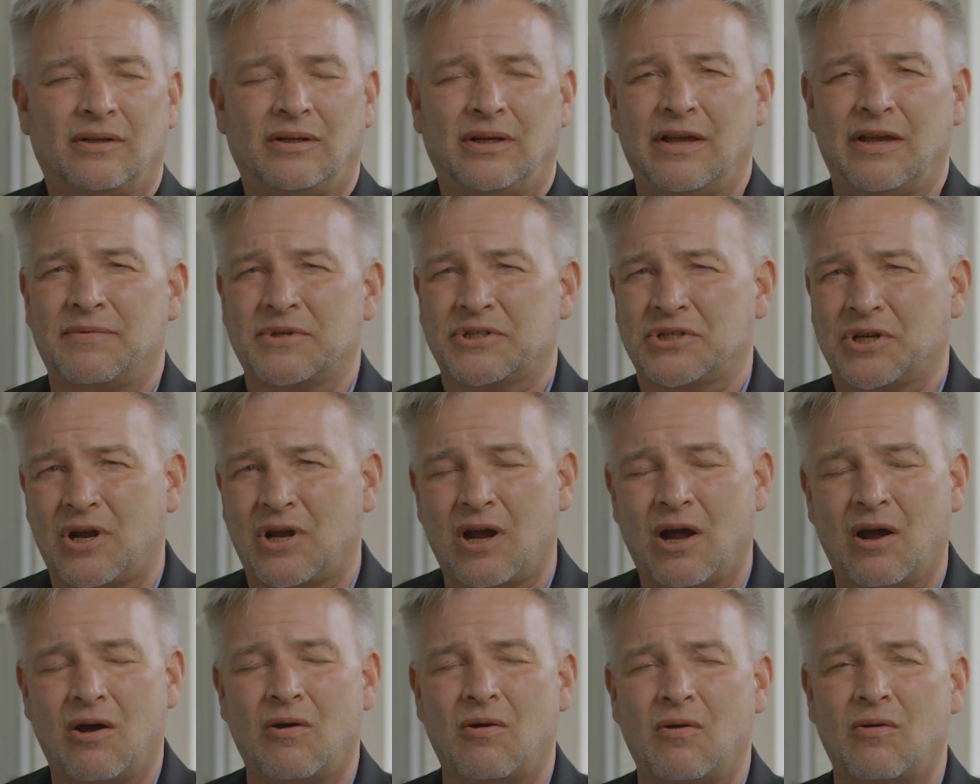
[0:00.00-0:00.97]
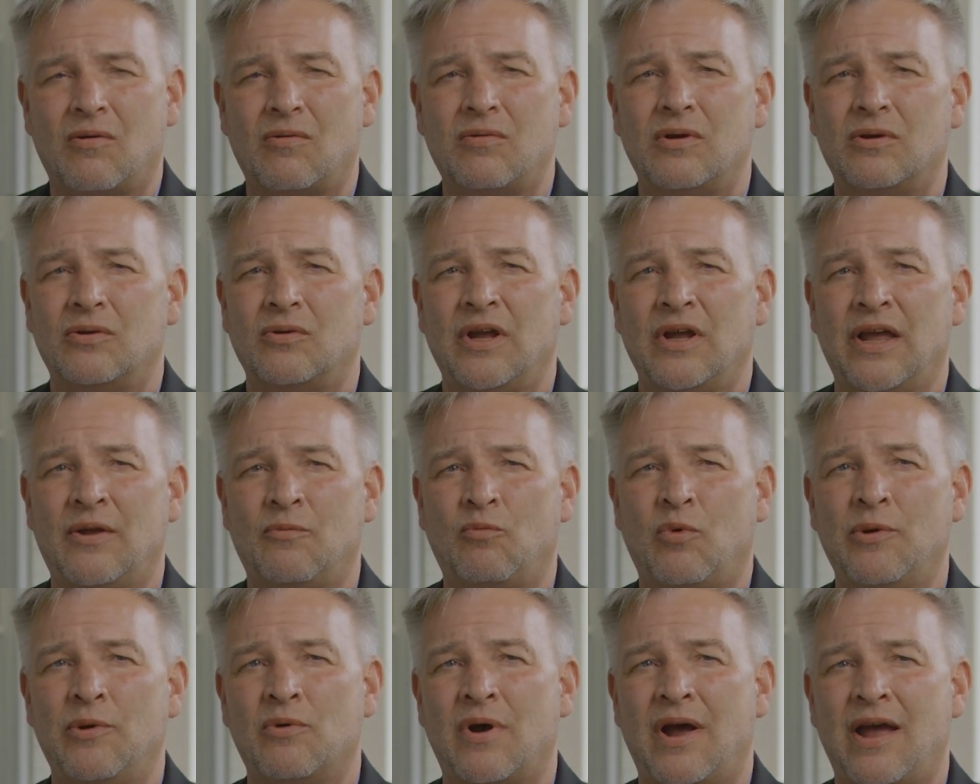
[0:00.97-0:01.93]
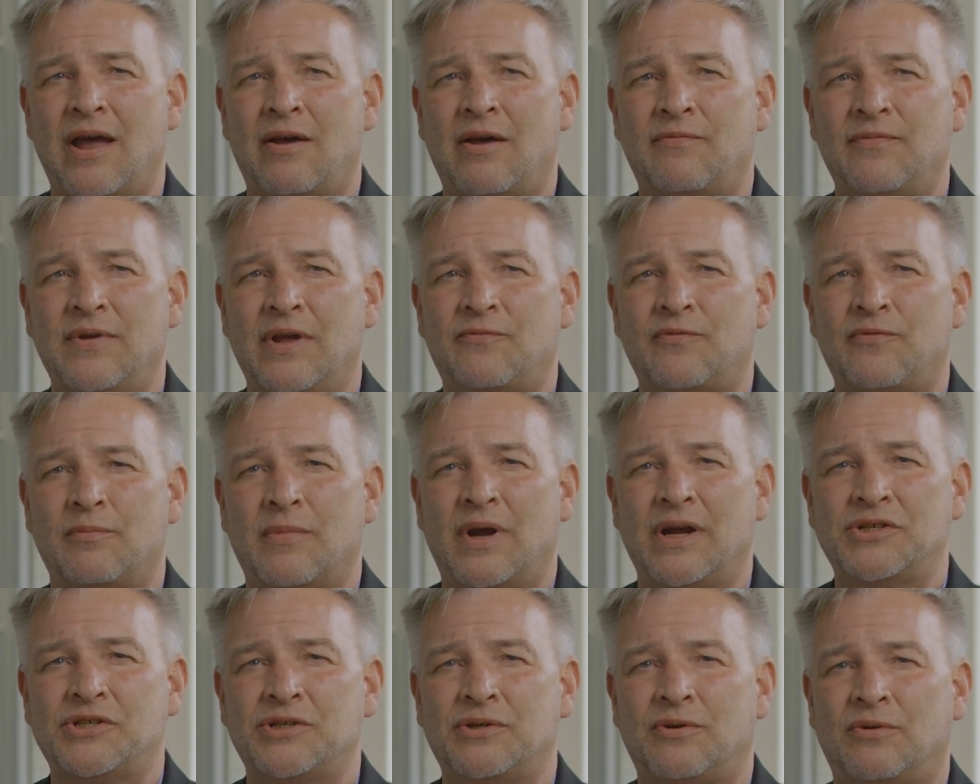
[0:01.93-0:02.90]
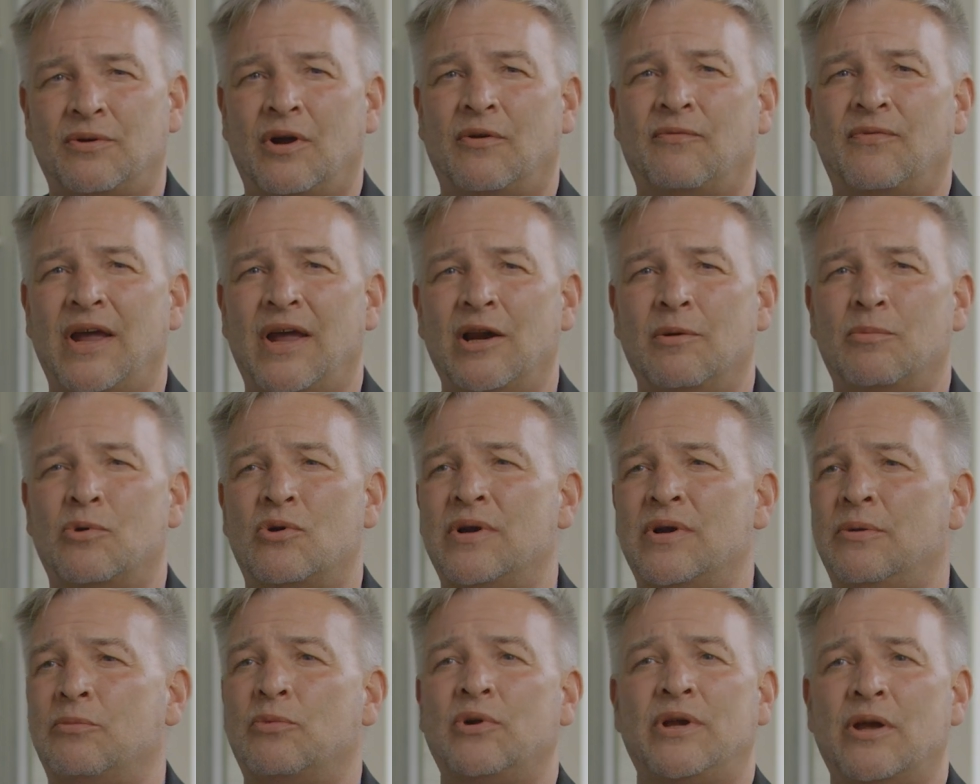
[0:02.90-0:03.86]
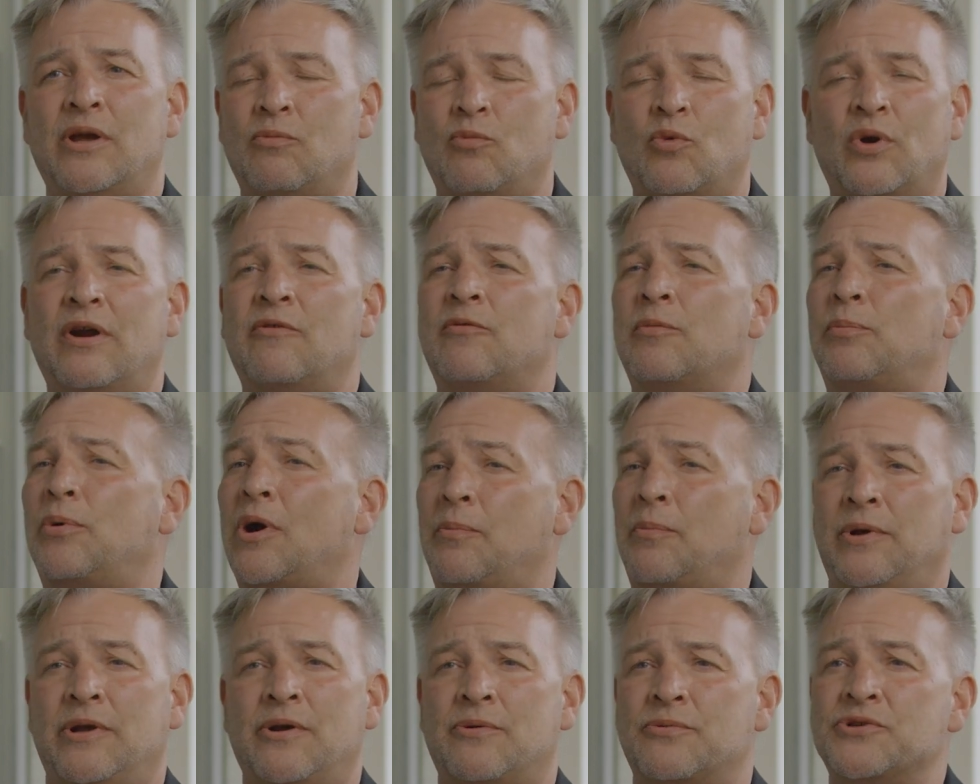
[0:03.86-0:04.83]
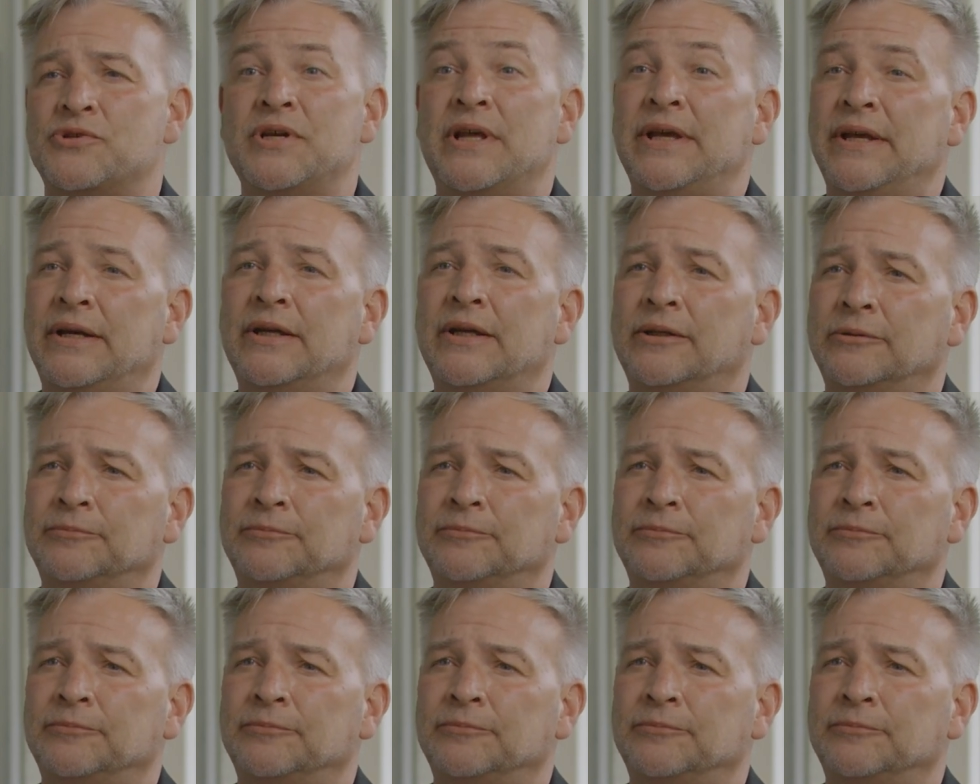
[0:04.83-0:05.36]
give us a call, and we will have information available and we'll get whatever property owners need.